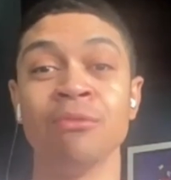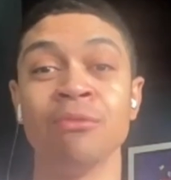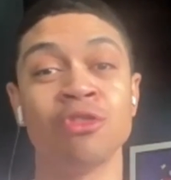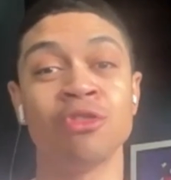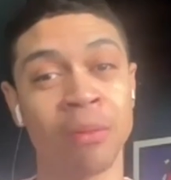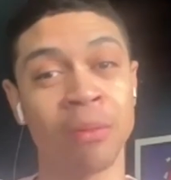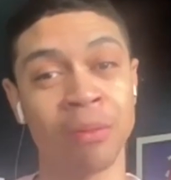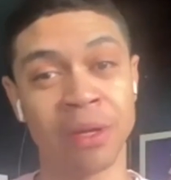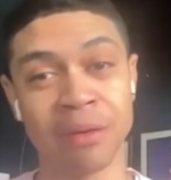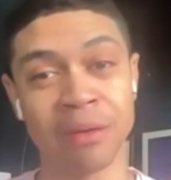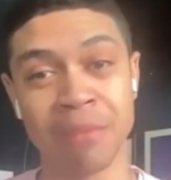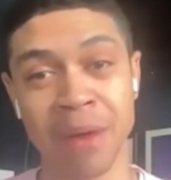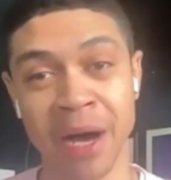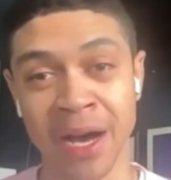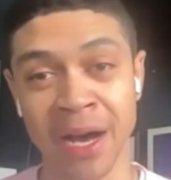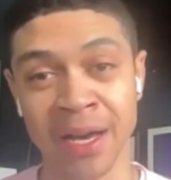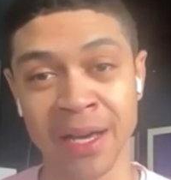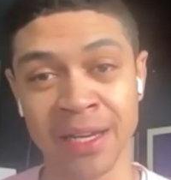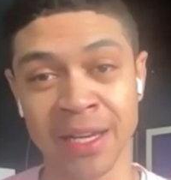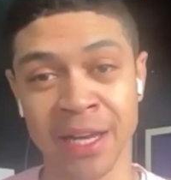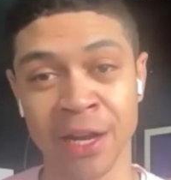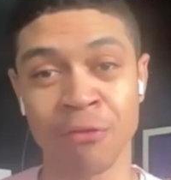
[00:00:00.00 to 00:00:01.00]
Trouble in
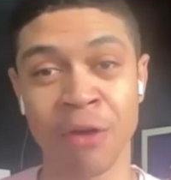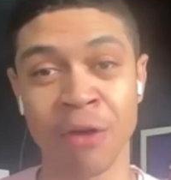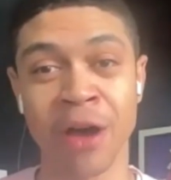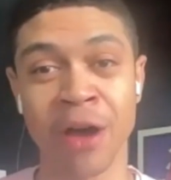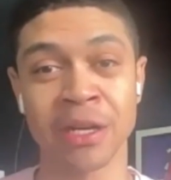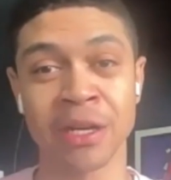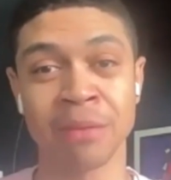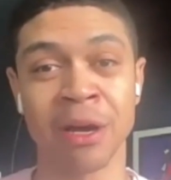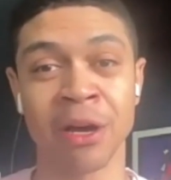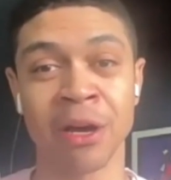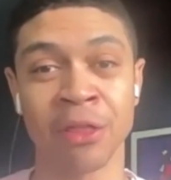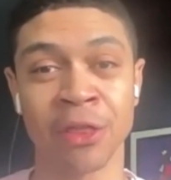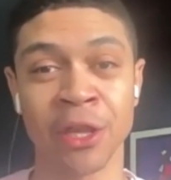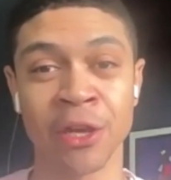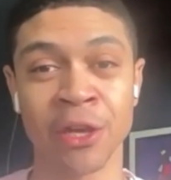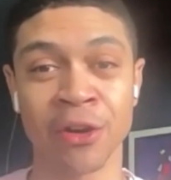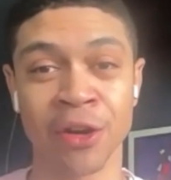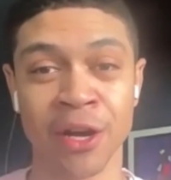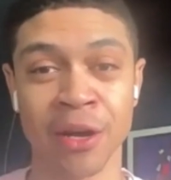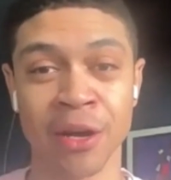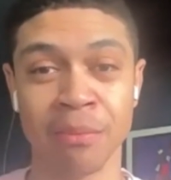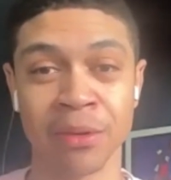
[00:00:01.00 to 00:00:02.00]
Mind at Roundabout
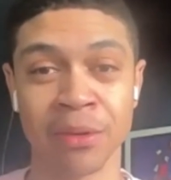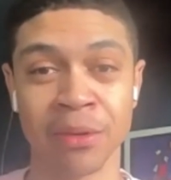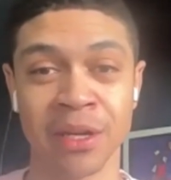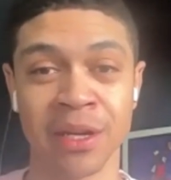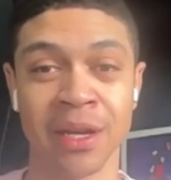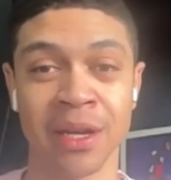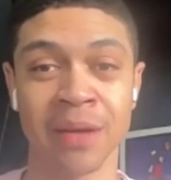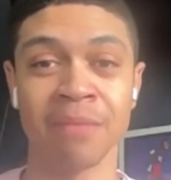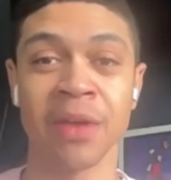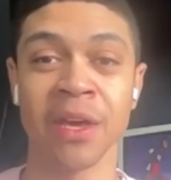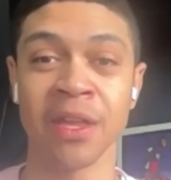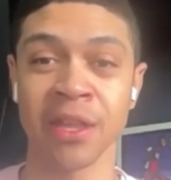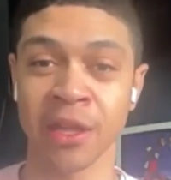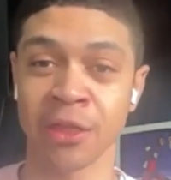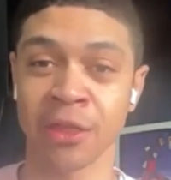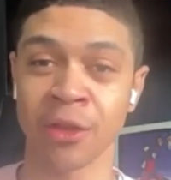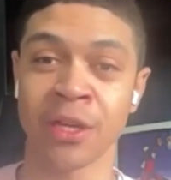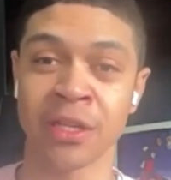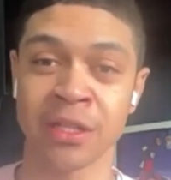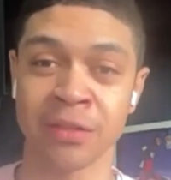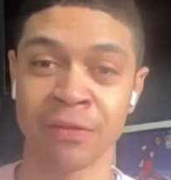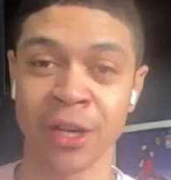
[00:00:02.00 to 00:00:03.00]
Theater Company, and then
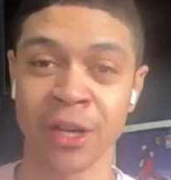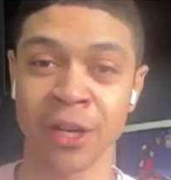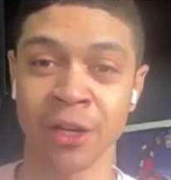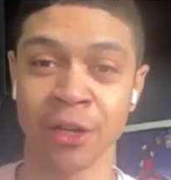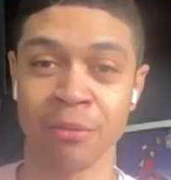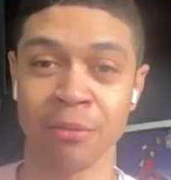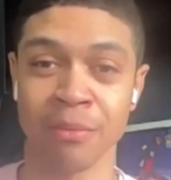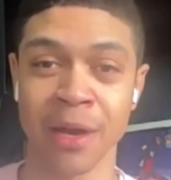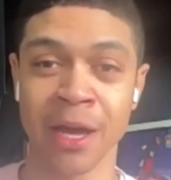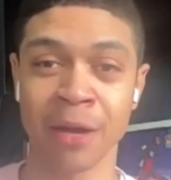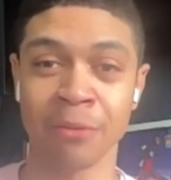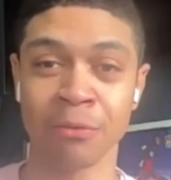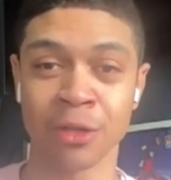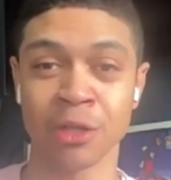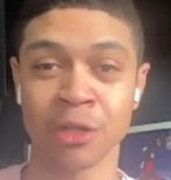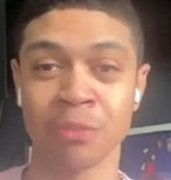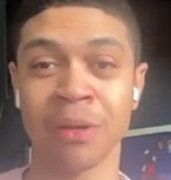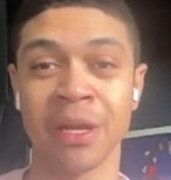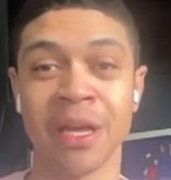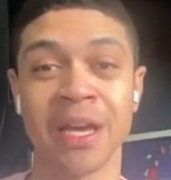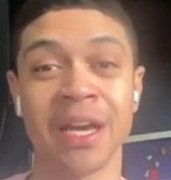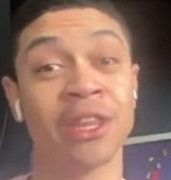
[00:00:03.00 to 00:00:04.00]
Thoughts of a Colored Man, which
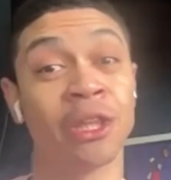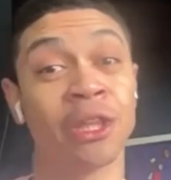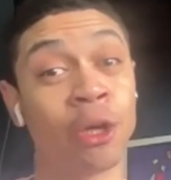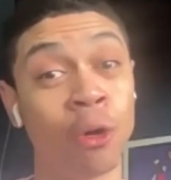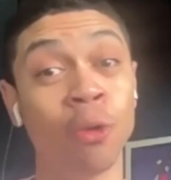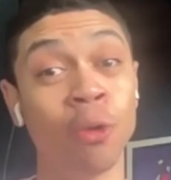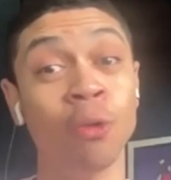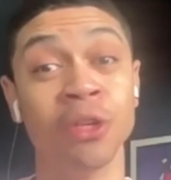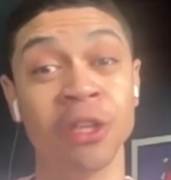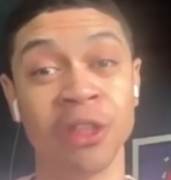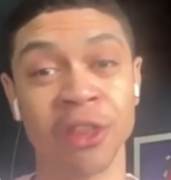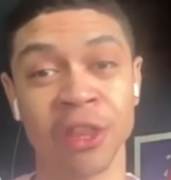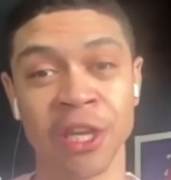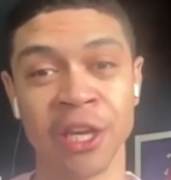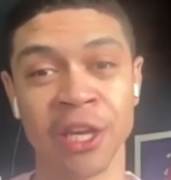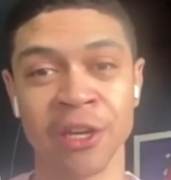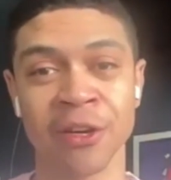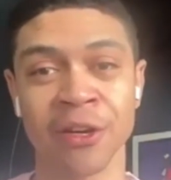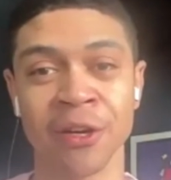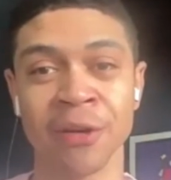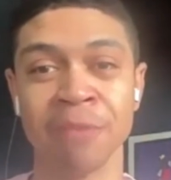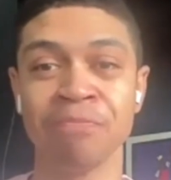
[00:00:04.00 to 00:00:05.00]
is playing at the Golden
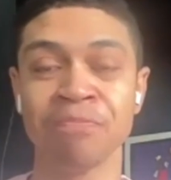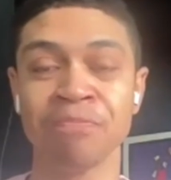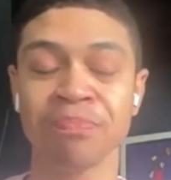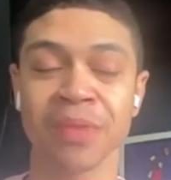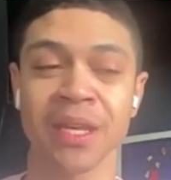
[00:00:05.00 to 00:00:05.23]
Theater.